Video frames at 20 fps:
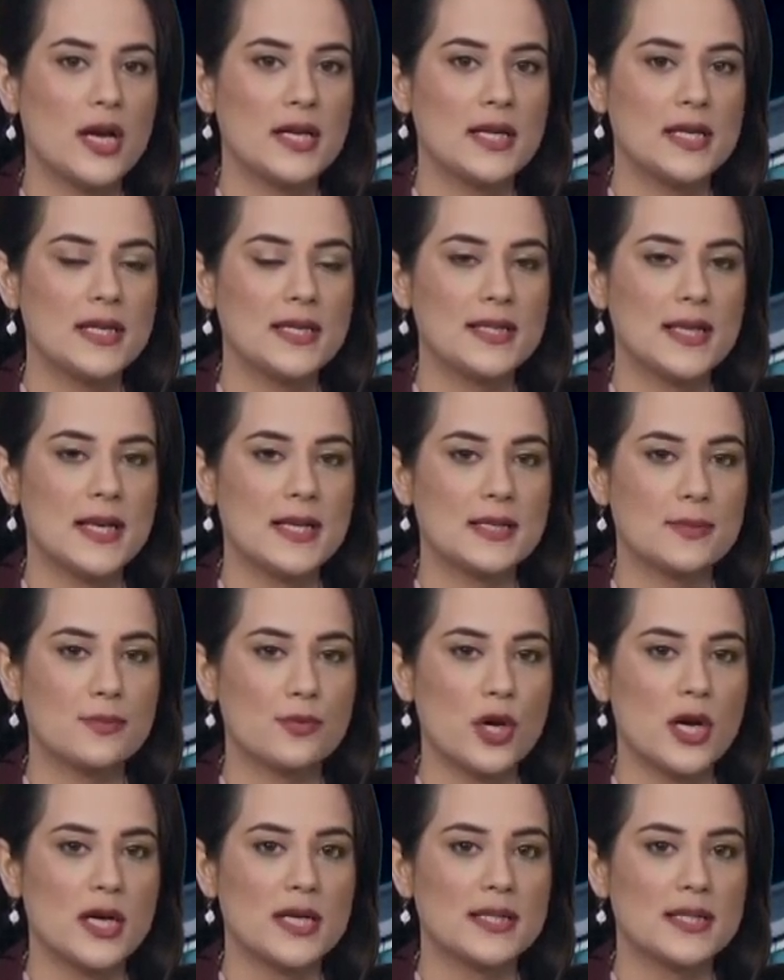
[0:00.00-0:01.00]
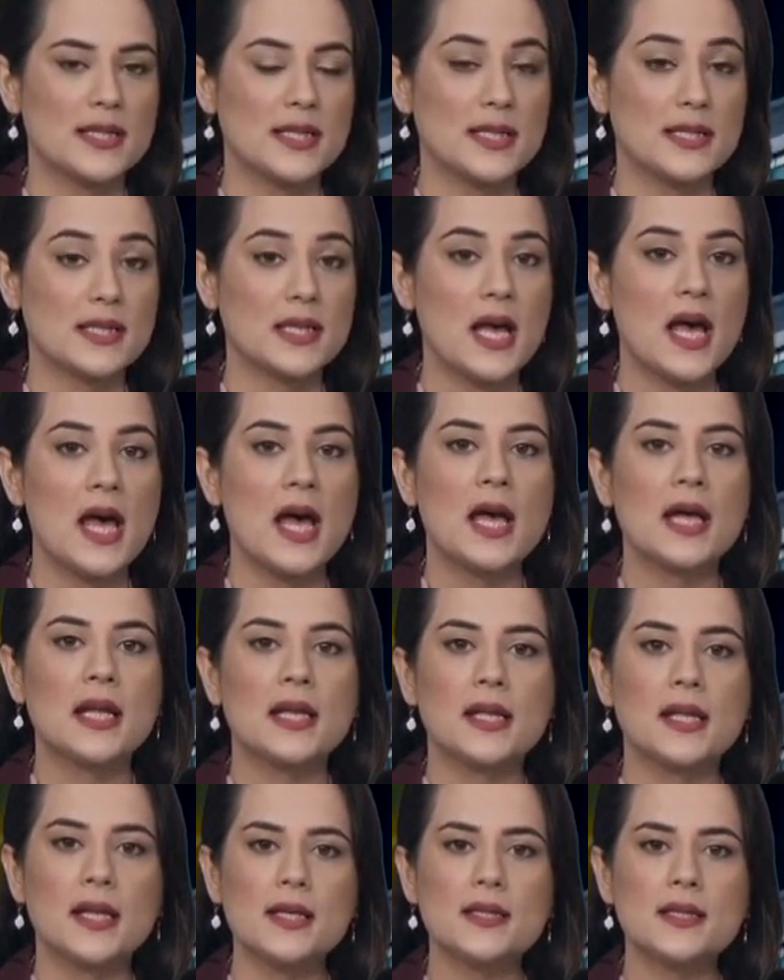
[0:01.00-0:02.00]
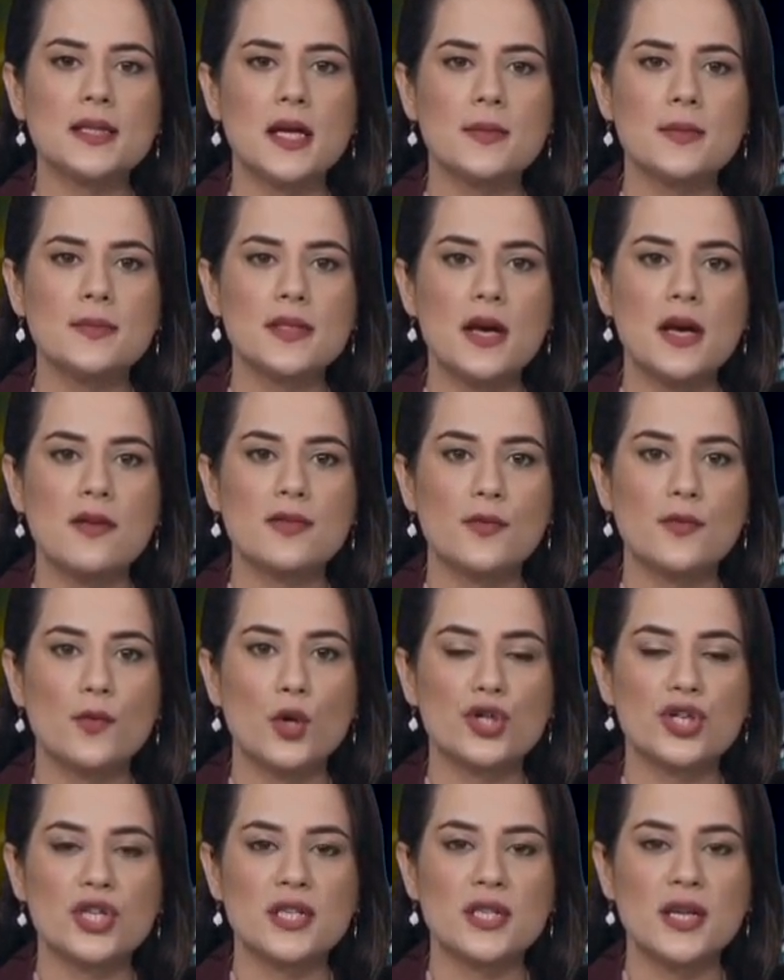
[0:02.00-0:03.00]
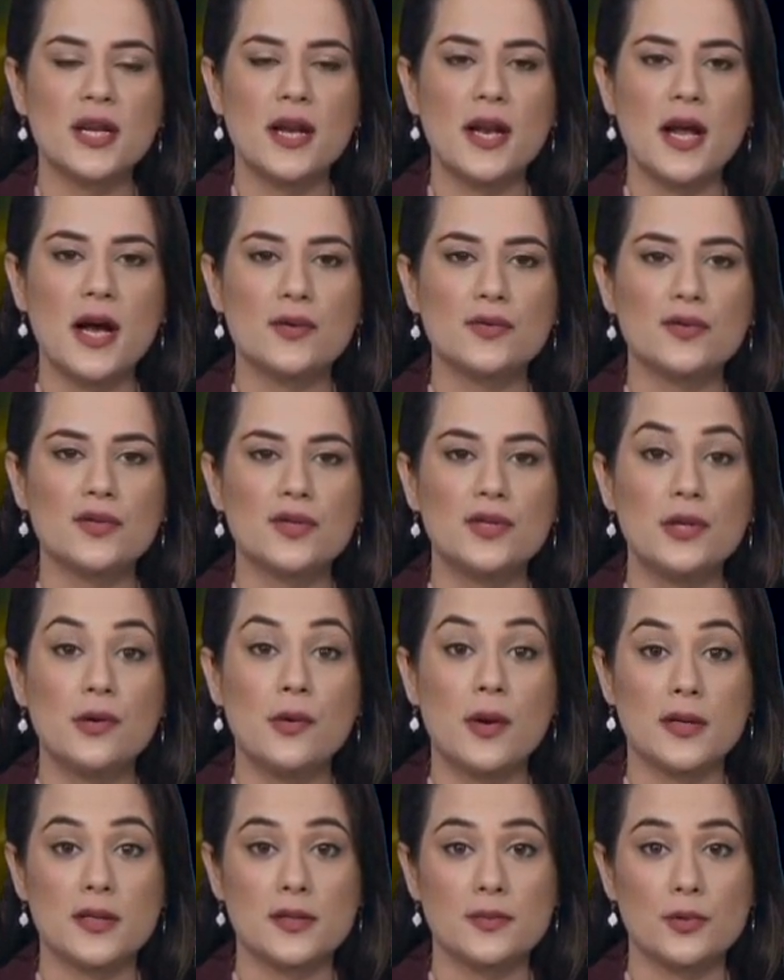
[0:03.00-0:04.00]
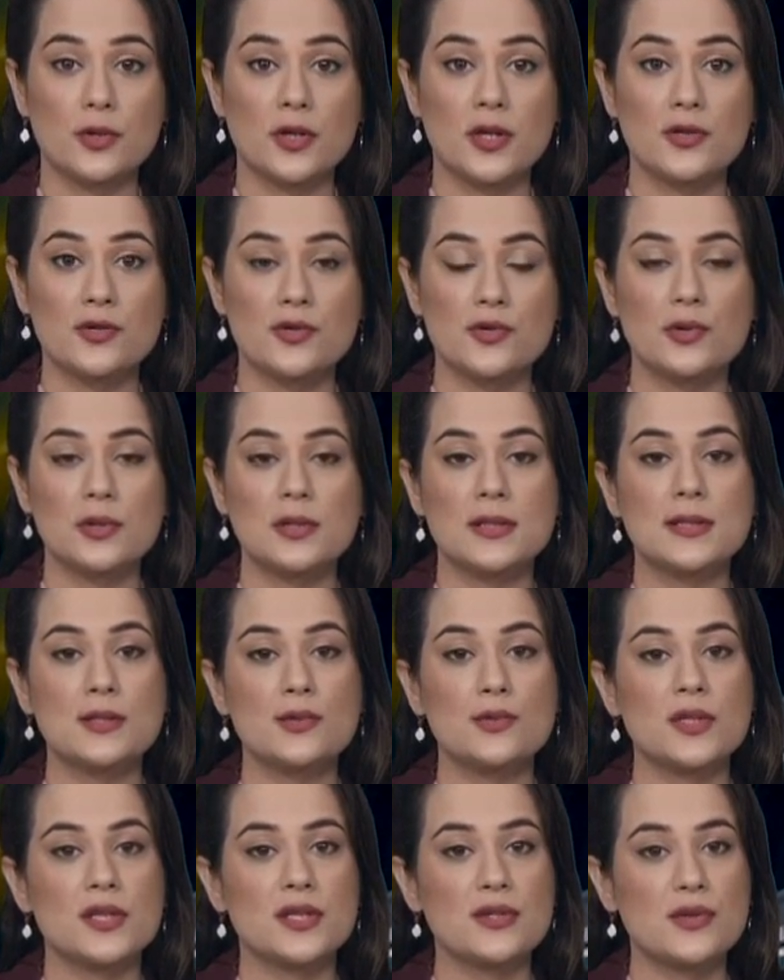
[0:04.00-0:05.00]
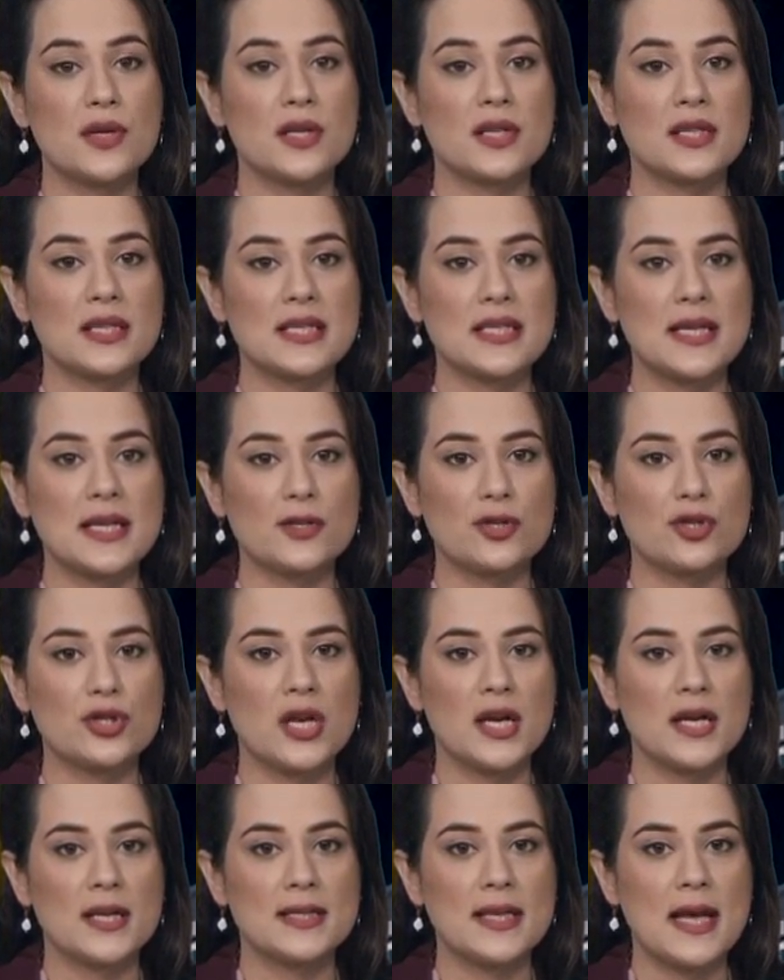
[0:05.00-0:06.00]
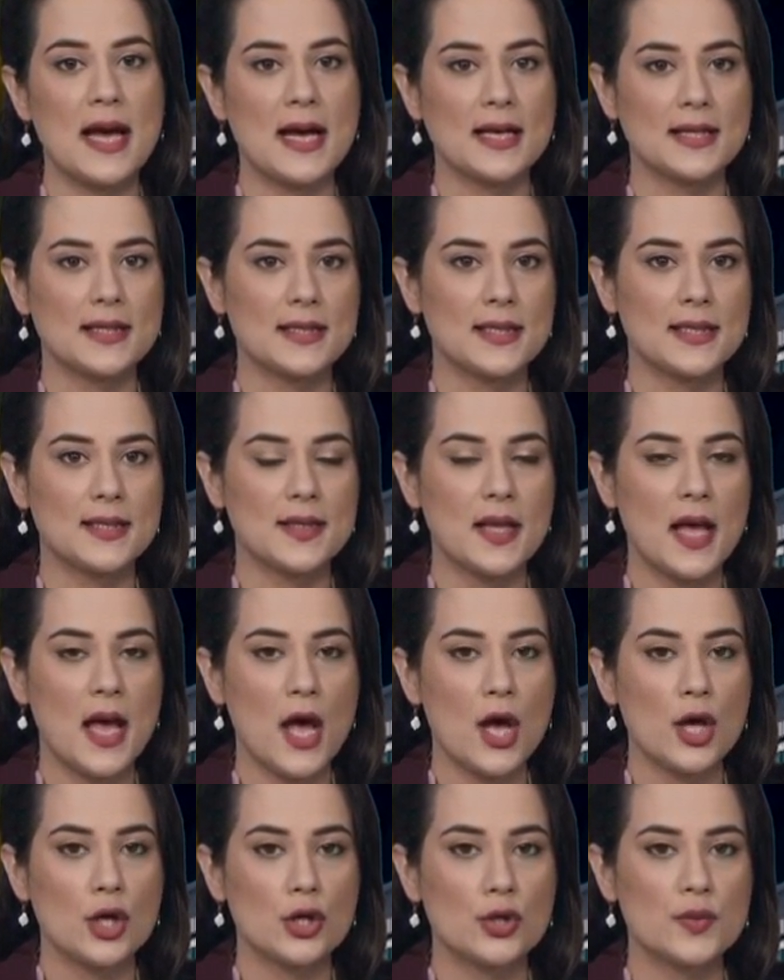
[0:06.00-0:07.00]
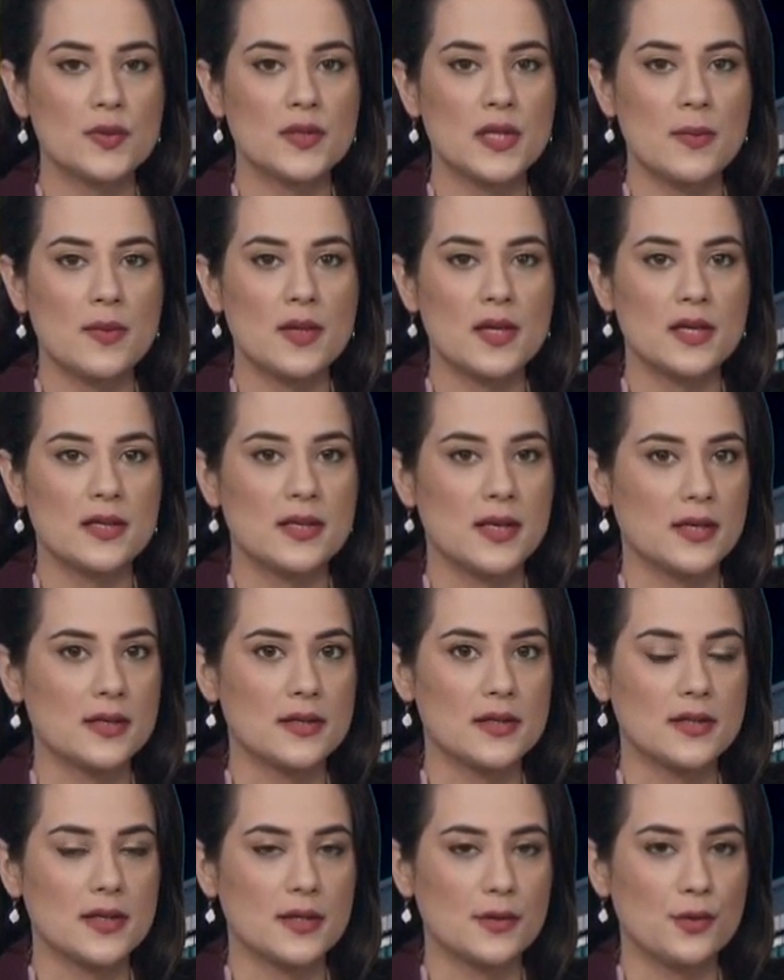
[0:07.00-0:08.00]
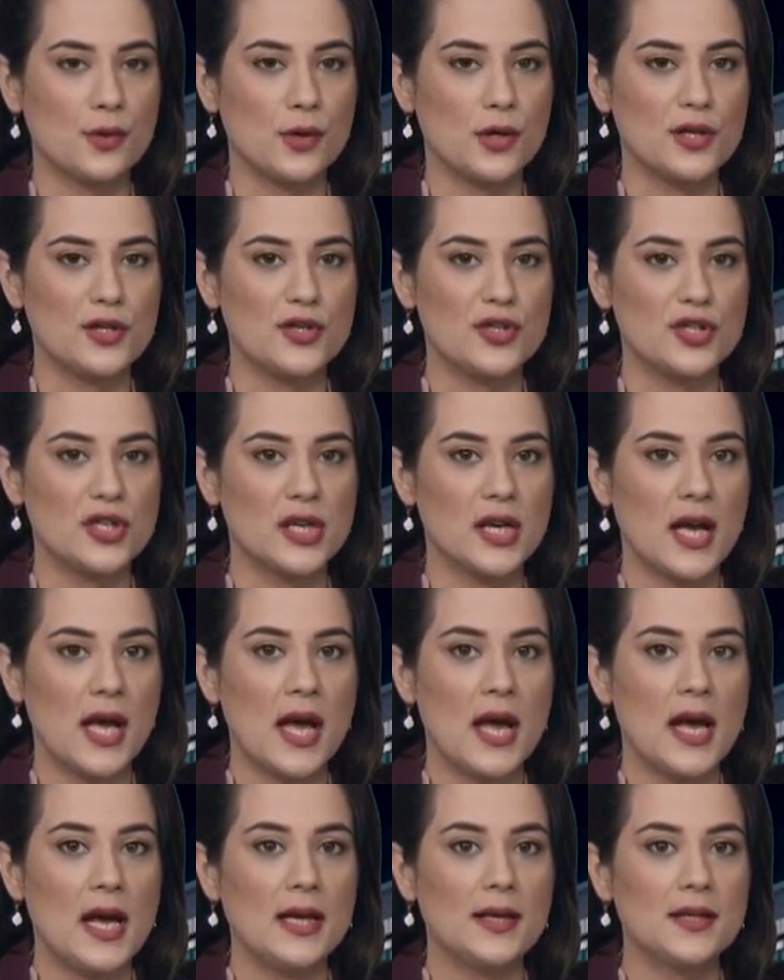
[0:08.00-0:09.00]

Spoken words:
and Chinese enterprises. This comes after Washington announced new export controls to restrict the tech giant's access to semiconductor technology.